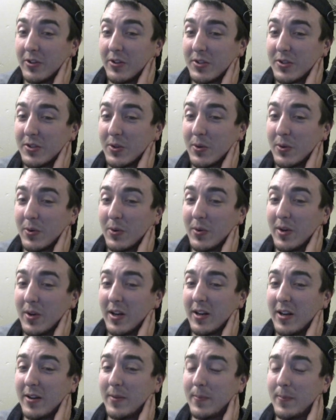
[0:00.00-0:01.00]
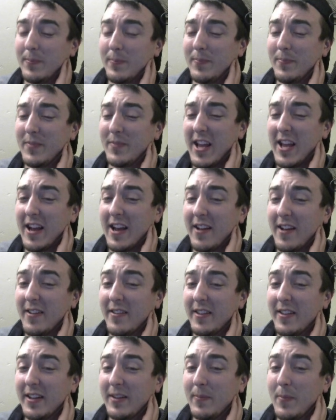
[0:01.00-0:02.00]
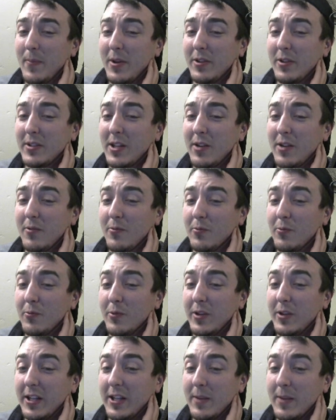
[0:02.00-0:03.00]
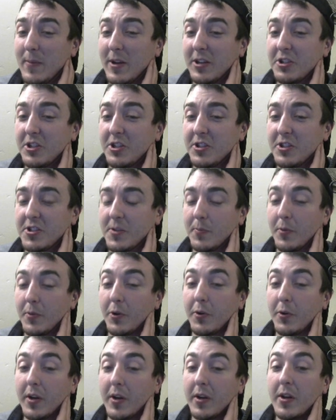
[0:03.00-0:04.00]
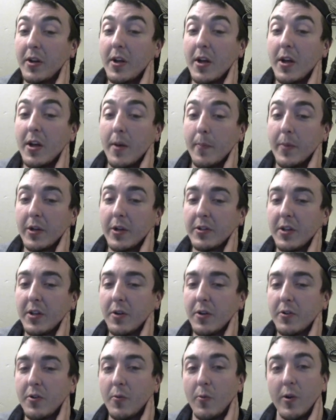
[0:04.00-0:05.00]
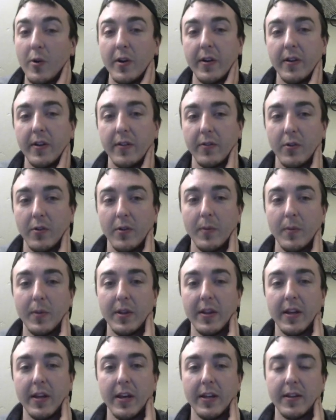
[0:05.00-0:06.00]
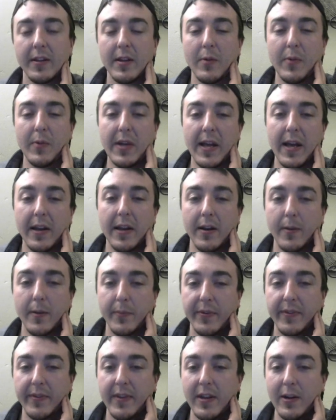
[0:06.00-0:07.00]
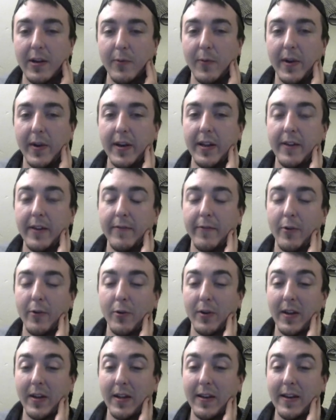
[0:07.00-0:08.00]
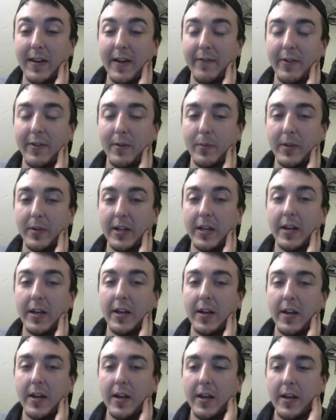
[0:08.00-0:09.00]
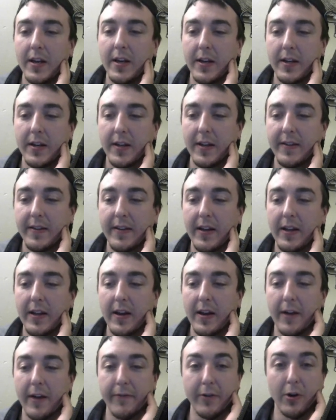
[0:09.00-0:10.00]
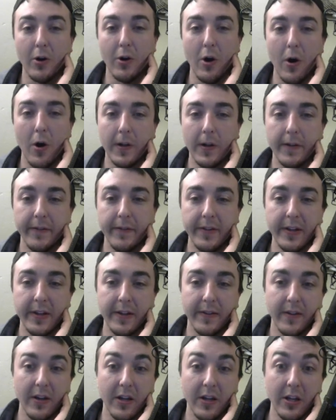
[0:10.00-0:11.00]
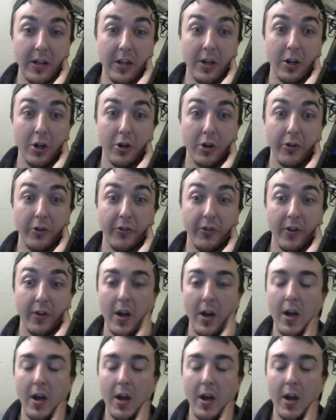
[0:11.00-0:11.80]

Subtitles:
So, yeah, like Meltdown really makes Schism broken. Meltdown to 1 is going to be the hit that we end up seeing when Invoked inevitably gets hit after all of these years.